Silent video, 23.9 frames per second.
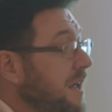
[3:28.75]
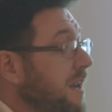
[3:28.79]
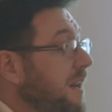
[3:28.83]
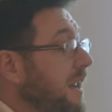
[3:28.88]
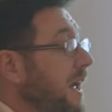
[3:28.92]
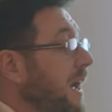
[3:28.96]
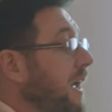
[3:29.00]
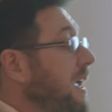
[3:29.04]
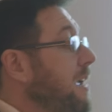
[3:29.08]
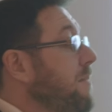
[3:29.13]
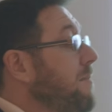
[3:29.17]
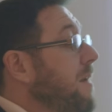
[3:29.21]

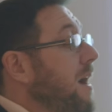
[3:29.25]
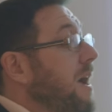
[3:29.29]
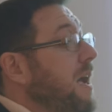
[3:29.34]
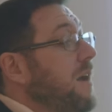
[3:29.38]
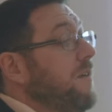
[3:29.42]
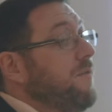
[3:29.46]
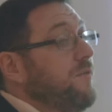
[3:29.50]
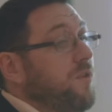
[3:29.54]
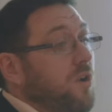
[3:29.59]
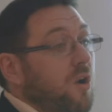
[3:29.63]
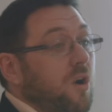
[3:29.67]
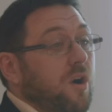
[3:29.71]
Now he may
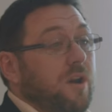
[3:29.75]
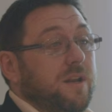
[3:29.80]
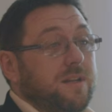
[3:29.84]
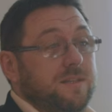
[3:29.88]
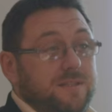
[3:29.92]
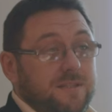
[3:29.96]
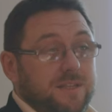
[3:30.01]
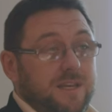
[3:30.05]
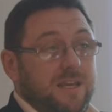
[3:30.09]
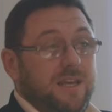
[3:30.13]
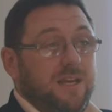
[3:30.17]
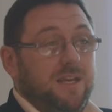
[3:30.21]
have gone and
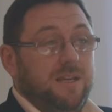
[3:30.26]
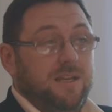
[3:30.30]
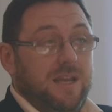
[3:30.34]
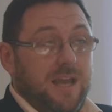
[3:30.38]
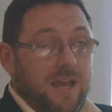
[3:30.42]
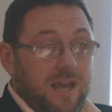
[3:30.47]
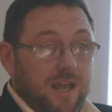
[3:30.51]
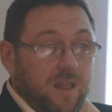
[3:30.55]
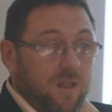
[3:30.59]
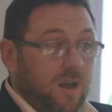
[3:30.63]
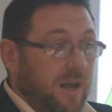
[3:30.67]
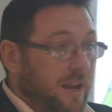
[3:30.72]
seen
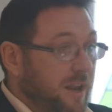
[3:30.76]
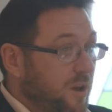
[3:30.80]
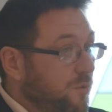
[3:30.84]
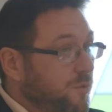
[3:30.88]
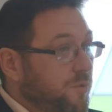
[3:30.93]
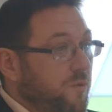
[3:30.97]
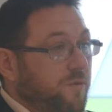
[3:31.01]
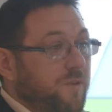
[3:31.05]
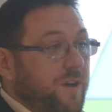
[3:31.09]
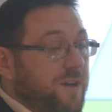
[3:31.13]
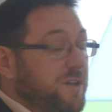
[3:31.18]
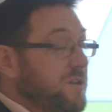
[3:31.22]
allied health
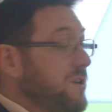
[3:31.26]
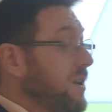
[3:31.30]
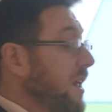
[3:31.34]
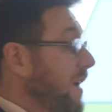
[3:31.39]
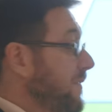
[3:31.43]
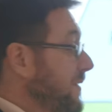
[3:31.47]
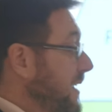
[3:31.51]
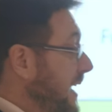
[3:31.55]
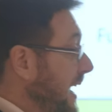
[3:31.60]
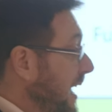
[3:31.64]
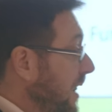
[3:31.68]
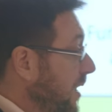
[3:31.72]
professional
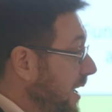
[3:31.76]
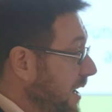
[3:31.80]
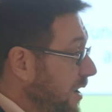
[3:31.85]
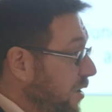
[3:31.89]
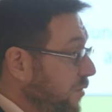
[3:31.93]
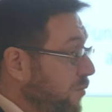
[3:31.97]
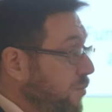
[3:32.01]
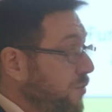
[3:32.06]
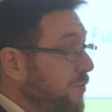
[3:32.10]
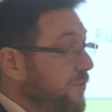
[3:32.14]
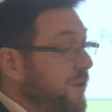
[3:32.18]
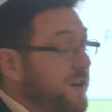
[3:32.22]
after allied
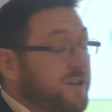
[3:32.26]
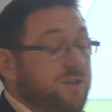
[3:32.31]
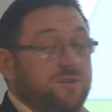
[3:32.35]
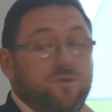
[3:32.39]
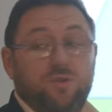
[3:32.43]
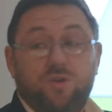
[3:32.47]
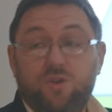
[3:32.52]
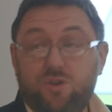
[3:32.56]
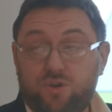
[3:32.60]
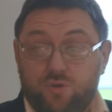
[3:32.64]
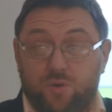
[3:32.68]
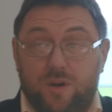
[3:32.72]
health
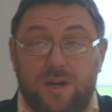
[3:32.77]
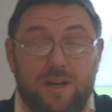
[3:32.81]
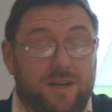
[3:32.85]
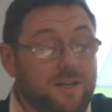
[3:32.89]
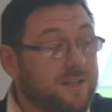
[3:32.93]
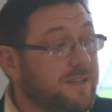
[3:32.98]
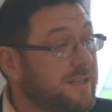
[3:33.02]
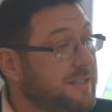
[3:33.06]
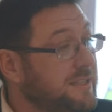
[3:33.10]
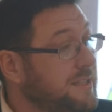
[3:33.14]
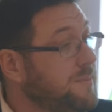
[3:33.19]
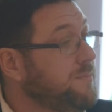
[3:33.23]
professional who
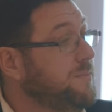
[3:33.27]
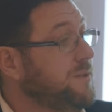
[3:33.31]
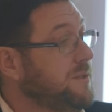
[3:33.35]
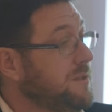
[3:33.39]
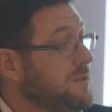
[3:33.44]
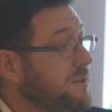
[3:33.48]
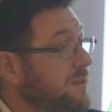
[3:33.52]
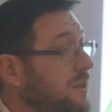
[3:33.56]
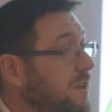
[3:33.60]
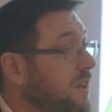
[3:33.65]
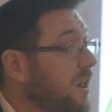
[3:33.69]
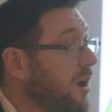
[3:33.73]
treated the
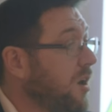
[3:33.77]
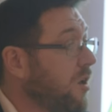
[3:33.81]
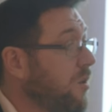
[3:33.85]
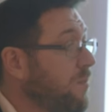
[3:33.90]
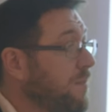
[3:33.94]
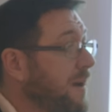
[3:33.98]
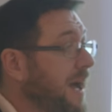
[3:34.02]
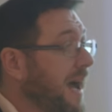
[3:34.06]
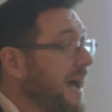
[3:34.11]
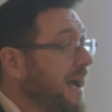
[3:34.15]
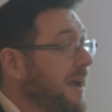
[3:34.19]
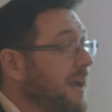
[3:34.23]
symptoms of the lower
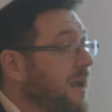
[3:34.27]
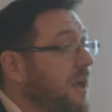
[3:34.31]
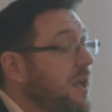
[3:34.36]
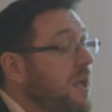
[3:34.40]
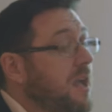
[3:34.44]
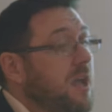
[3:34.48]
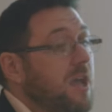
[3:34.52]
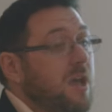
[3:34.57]
back,